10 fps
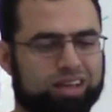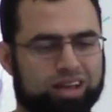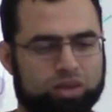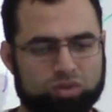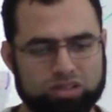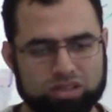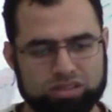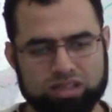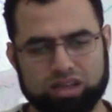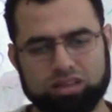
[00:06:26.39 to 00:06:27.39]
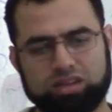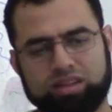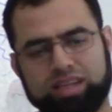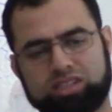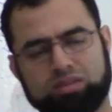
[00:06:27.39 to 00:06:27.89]
And what is the, the
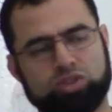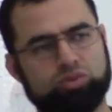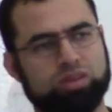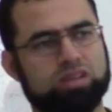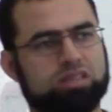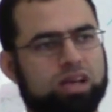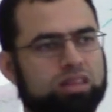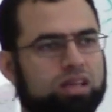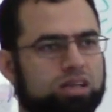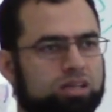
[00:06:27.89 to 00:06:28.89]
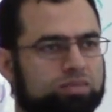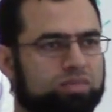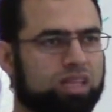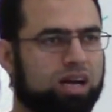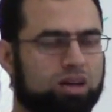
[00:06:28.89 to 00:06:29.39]
relation between this and the,
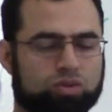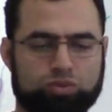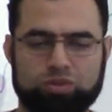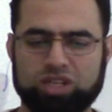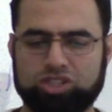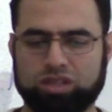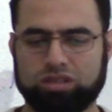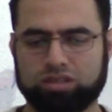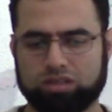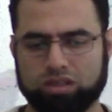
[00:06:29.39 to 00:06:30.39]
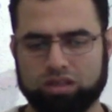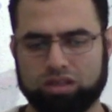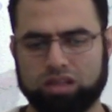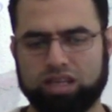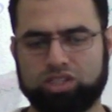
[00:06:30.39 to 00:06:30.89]
the ahruf? We mentioned the
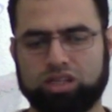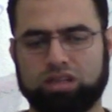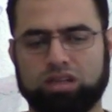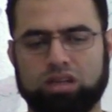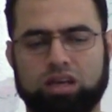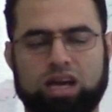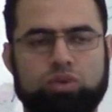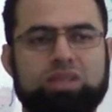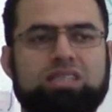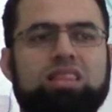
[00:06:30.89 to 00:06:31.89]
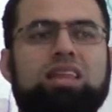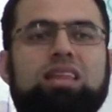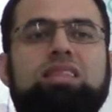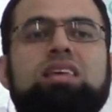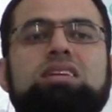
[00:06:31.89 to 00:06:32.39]
relation and we said
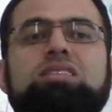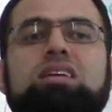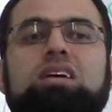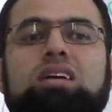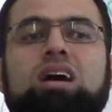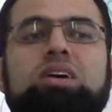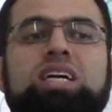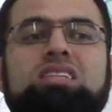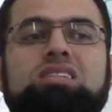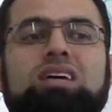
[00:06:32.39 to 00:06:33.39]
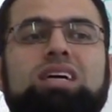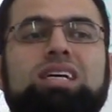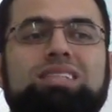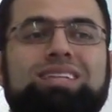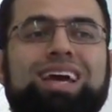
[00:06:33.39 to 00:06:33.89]
that these current
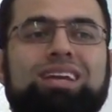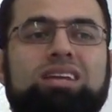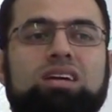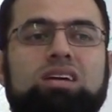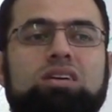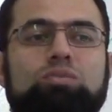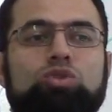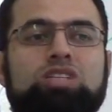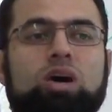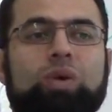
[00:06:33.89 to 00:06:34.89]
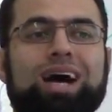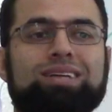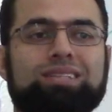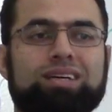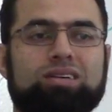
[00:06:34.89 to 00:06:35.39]
10
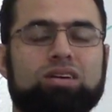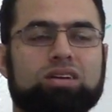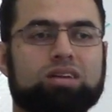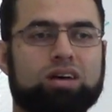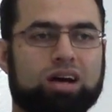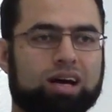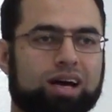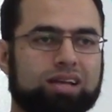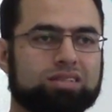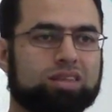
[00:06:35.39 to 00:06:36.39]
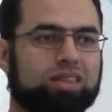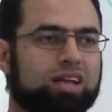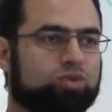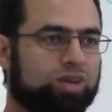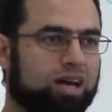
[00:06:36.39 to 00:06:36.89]
mutawatir qira'at
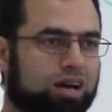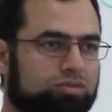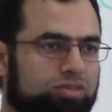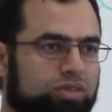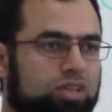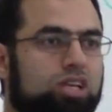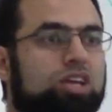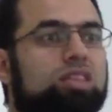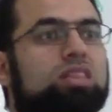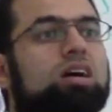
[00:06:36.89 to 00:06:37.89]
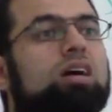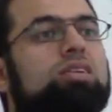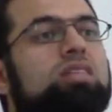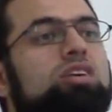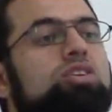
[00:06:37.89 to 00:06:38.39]
that we have, they
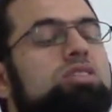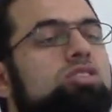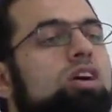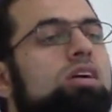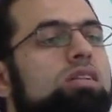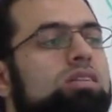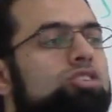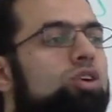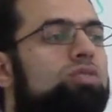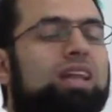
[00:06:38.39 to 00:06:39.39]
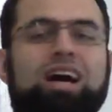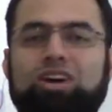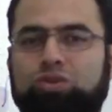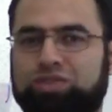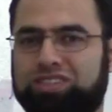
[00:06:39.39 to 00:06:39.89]
are the result of
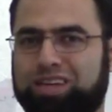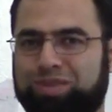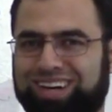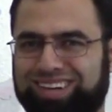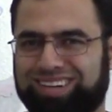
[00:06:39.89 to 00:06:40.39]
al-ahruf sab'a.